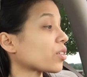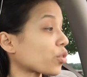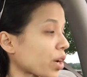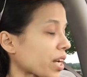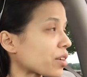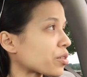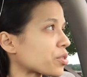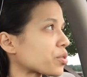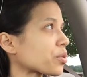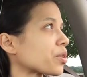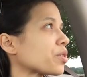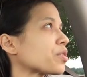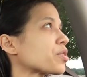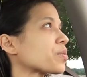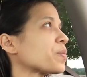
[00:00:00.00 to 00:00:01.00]
greater
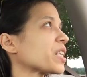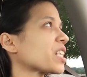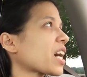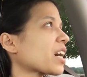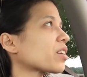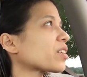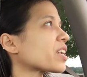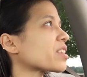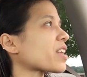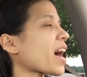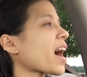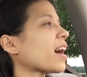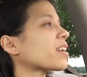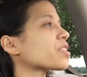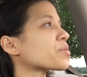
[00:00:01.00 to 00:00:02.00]
truths. But not only that,